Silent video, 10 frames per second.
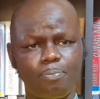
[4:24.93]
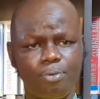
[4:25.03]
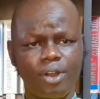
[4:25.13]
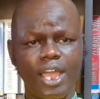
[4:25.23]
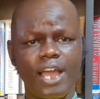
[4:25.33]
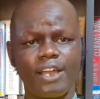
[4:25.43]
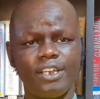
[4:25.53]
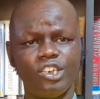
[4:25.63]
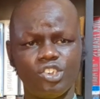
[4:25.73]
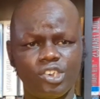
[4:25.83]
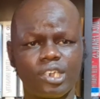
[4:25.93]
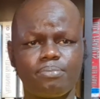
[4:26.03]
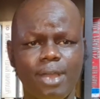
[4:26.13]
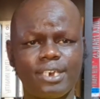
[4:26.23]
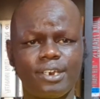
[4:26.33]
prayer in Jesus'
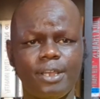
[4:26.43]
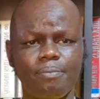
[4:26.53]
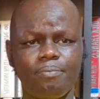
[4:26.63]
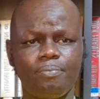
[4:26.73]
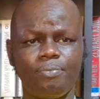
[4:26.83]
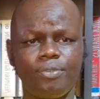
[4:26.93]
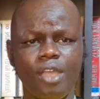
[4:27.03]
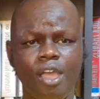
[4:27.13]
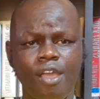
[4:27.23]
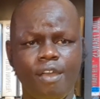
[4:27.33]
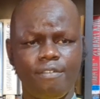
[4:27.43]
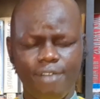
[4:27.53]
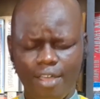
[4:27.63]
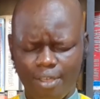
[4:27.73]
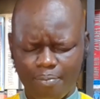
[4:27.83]
mighty name.
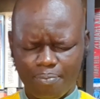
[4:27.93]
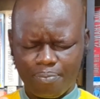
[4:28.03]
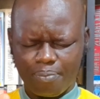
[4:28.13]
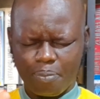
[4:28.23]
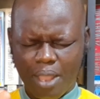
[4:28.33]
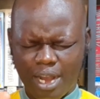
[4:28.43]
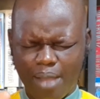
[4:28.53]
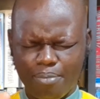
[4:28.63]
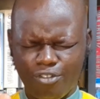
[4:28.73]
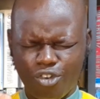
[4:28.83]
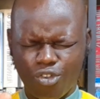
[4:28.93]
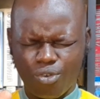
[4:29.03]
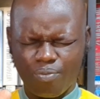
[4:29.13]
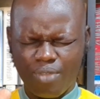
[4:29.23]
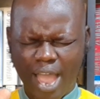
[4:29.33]
Father, I come before you.
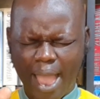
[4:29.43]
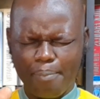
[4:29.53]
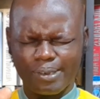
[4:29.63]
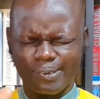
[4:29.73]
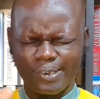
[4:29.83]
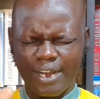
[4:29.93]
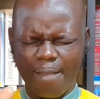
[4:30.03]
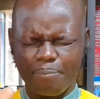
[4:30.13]
I am a sinner.